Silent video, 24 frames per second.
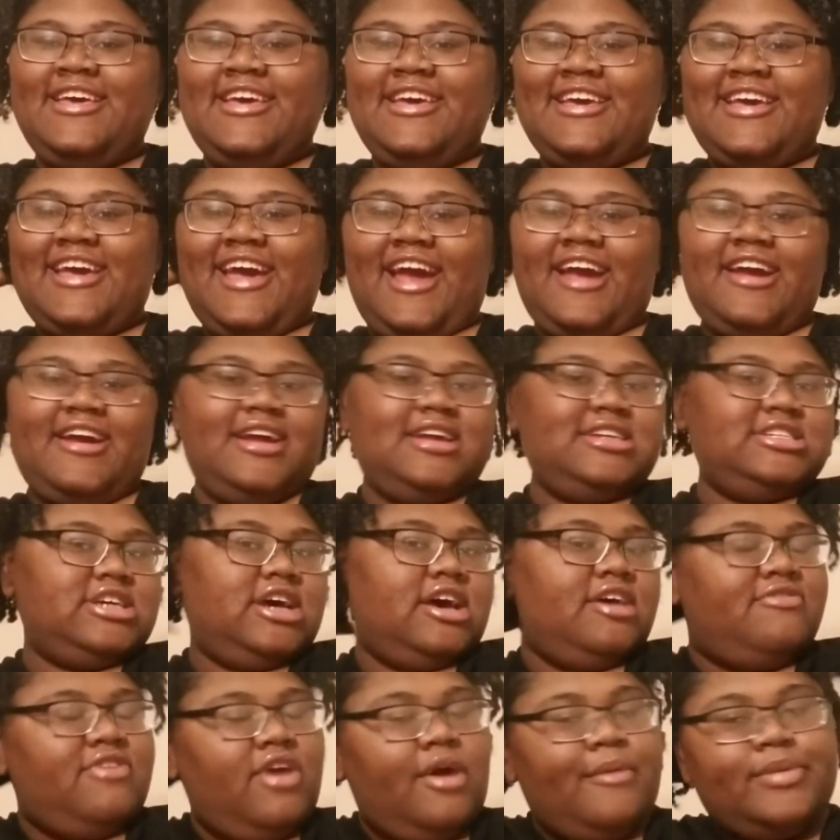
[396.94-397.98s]
Alright,
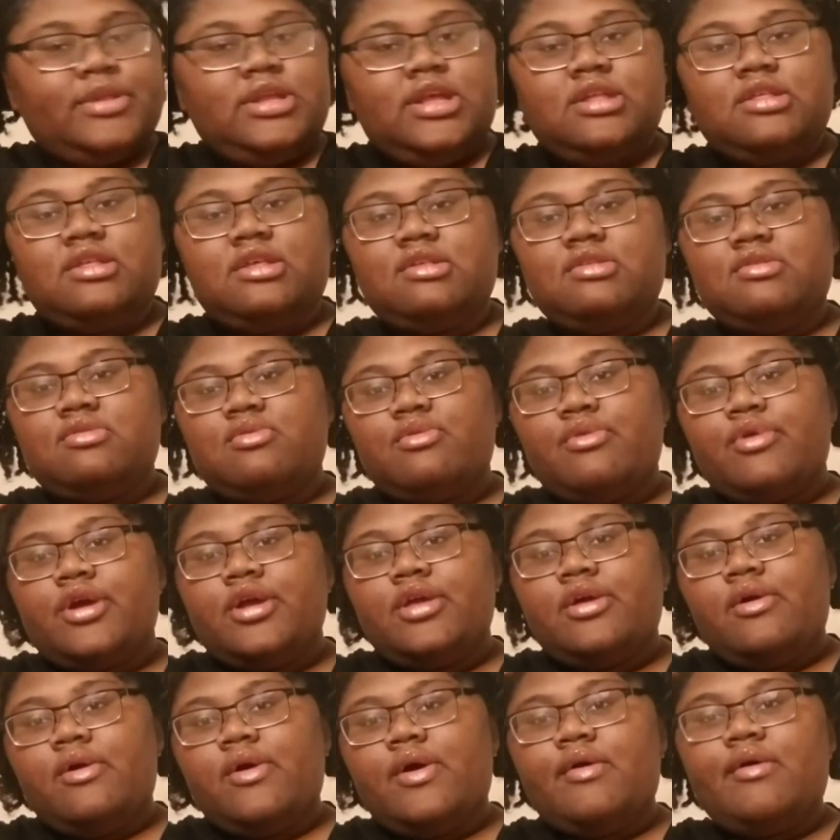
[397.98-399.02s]
y'all. If y'all want a
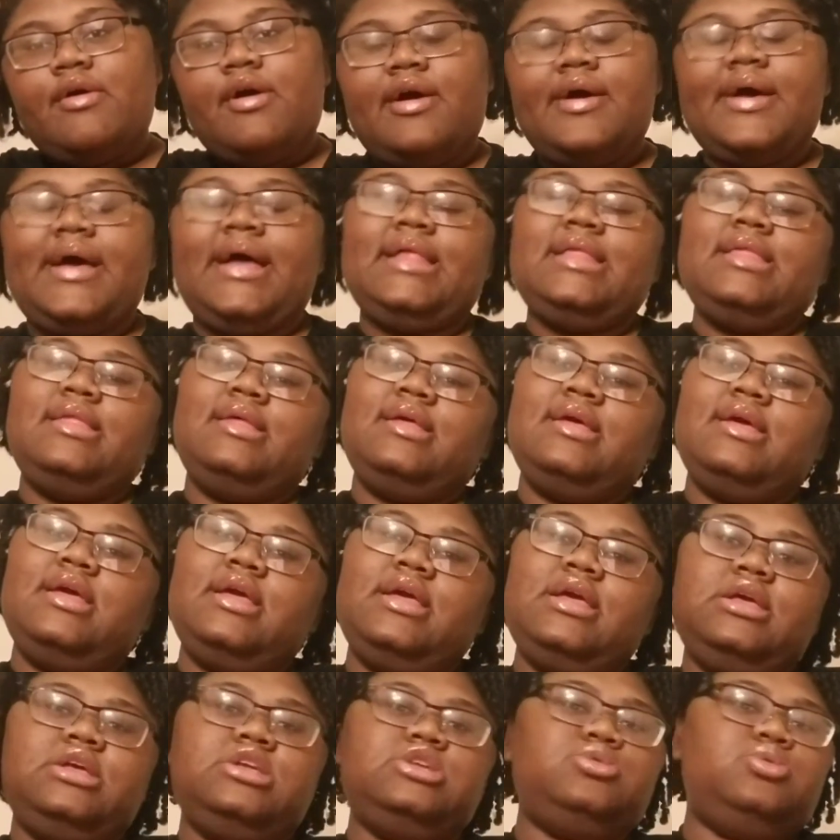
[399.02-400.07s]
tutorial on how I did
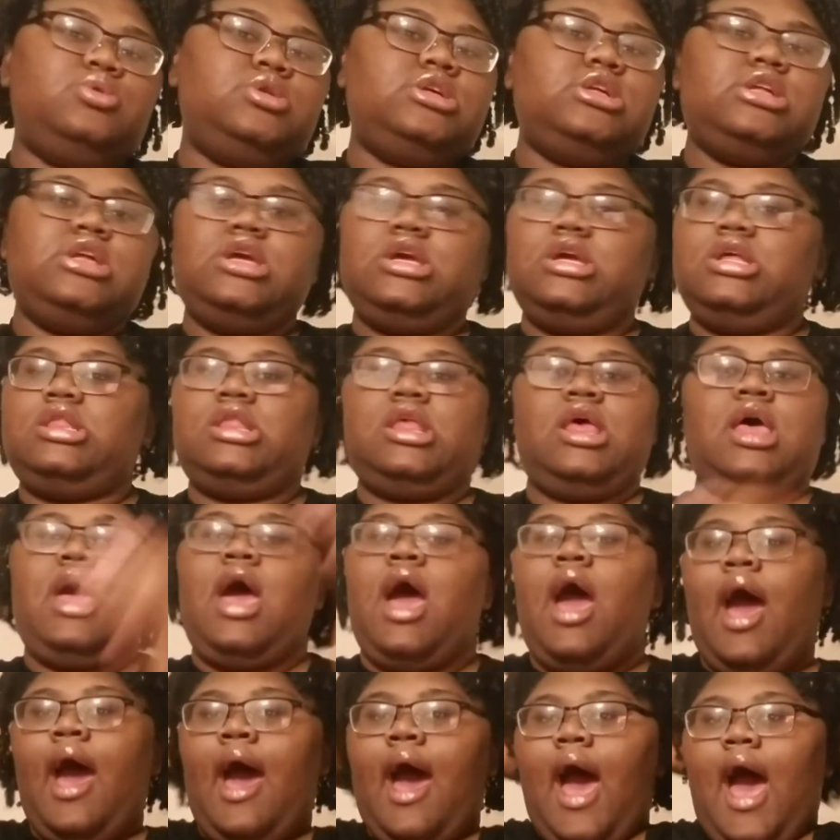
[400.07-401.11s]
each one of these,
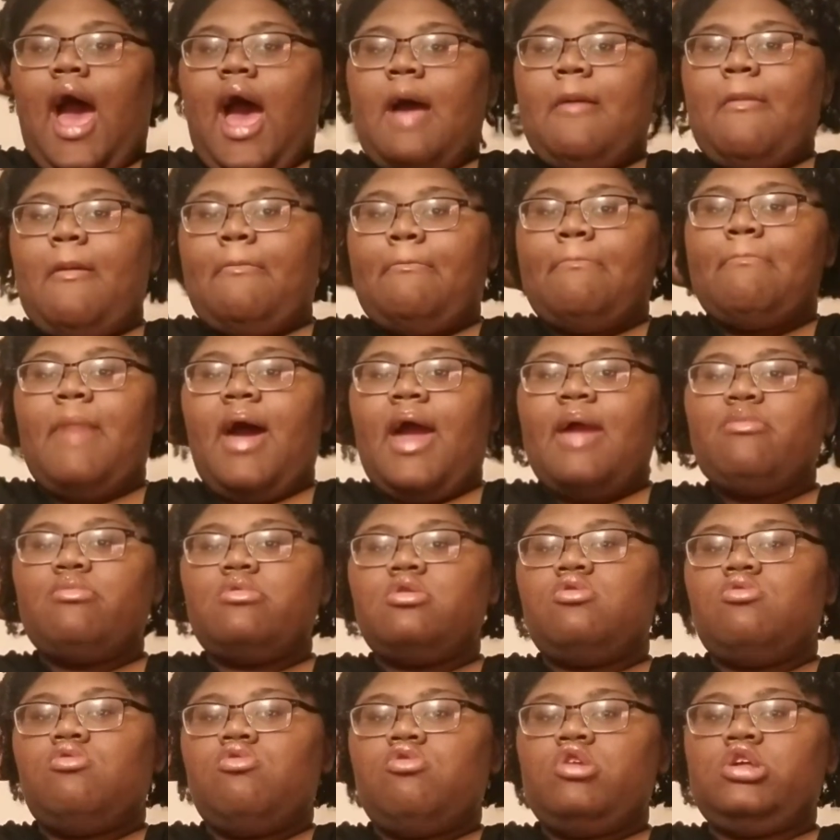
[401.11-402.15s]
I might
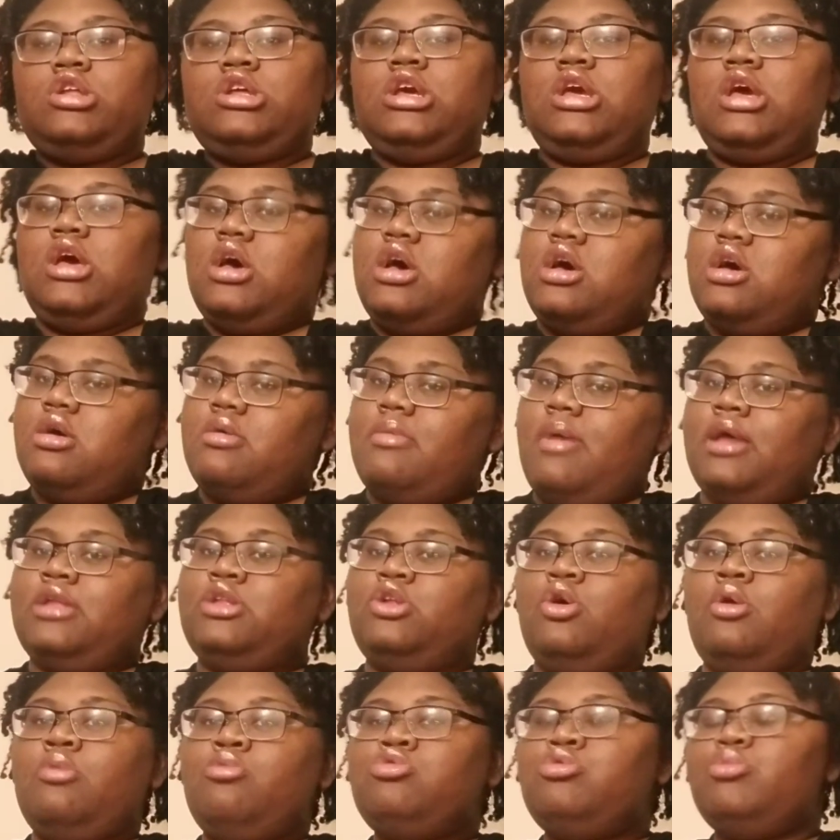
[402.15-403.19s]
record it. I
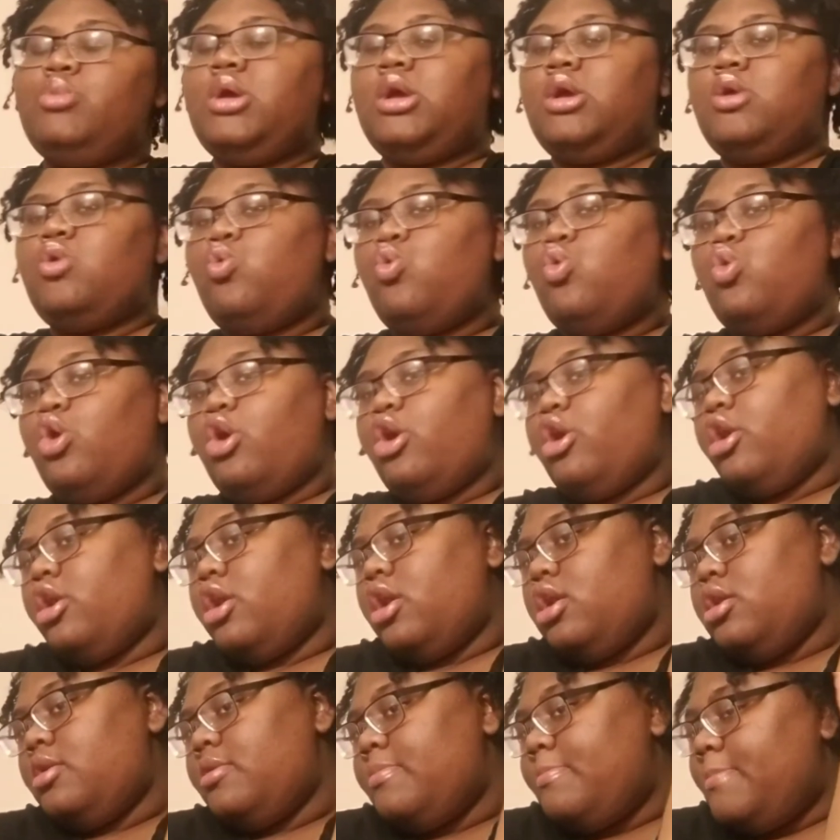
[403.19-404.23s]
know I'm gonna record
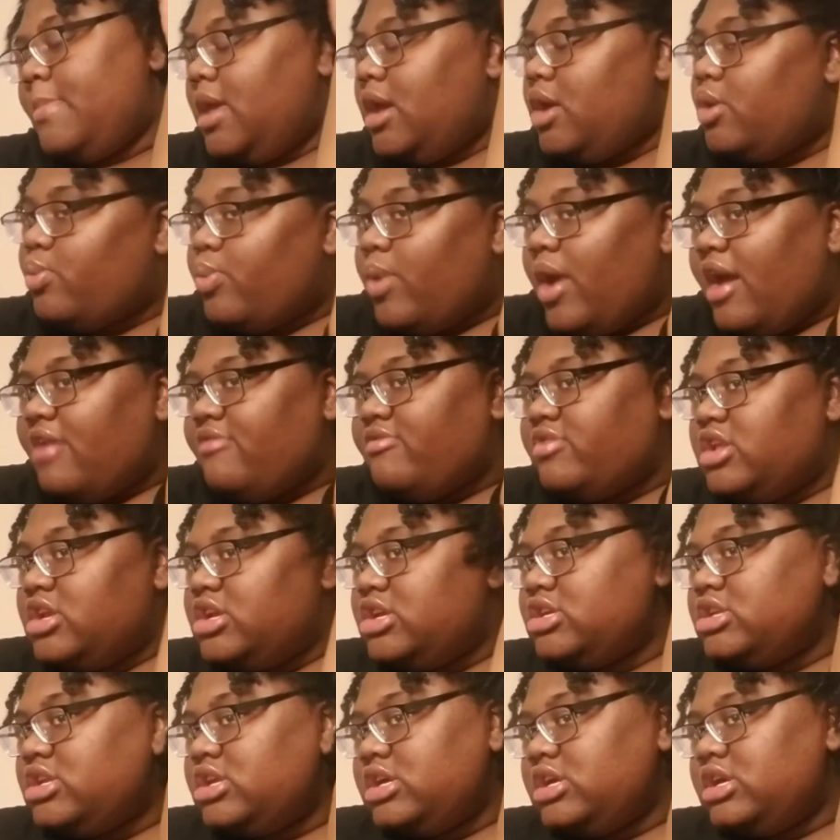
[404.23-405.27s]
me
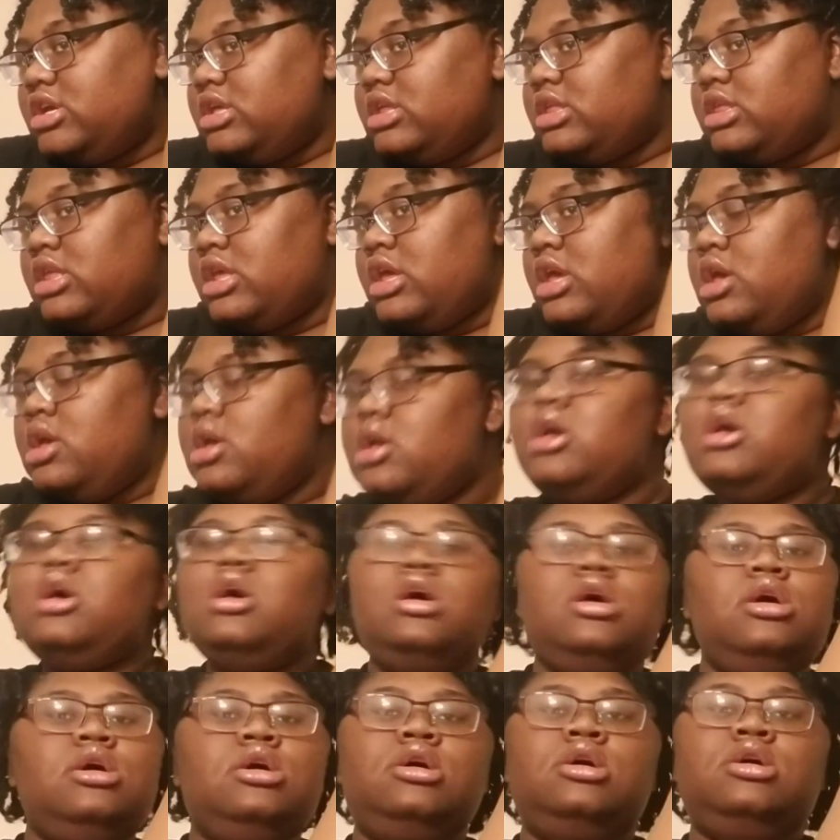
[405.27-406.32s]
unraveling these
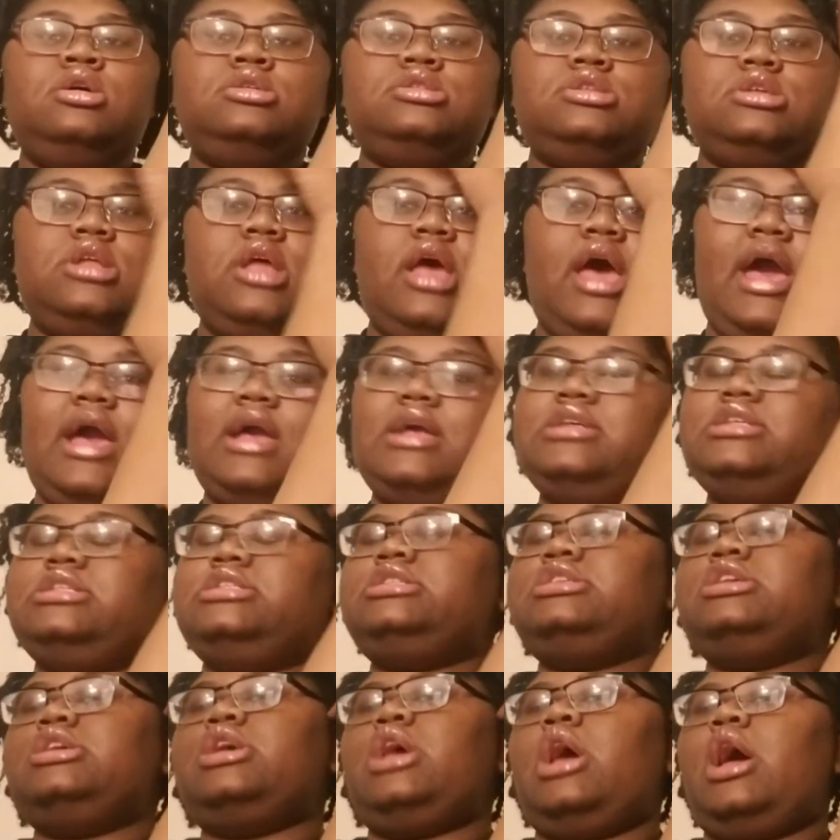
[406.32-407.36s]
so that I can
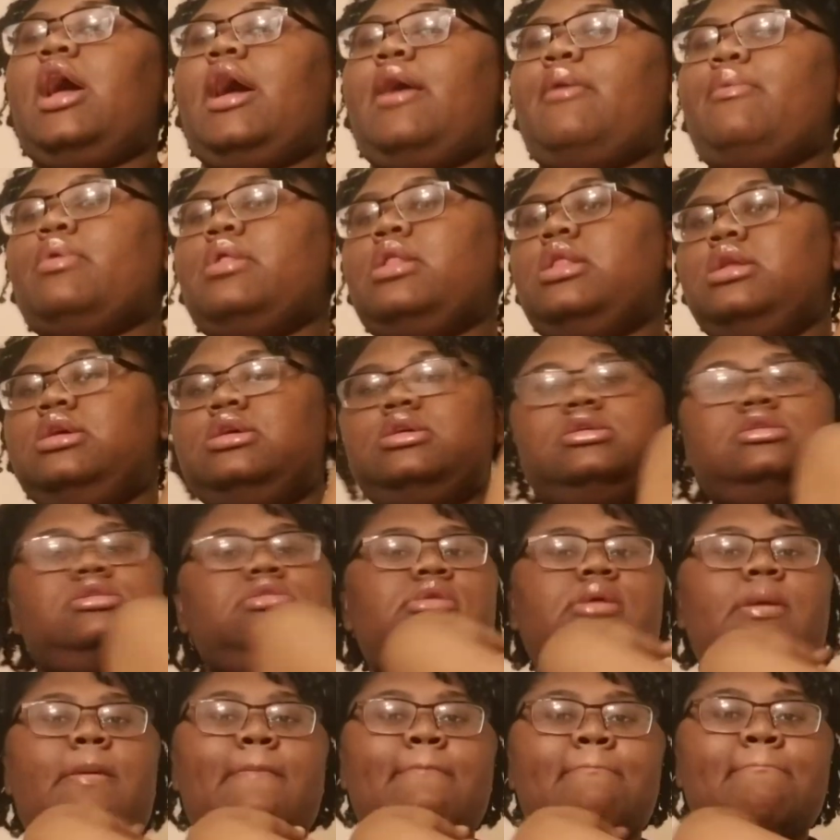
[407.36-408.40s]
show y'all how it looked.
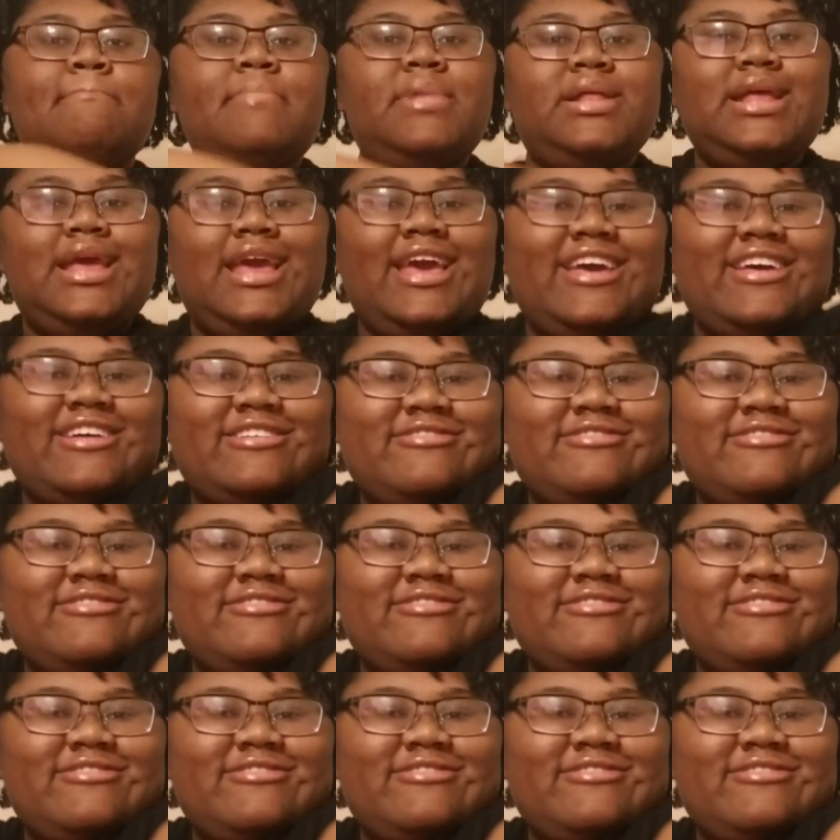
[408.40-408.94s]
But yeah,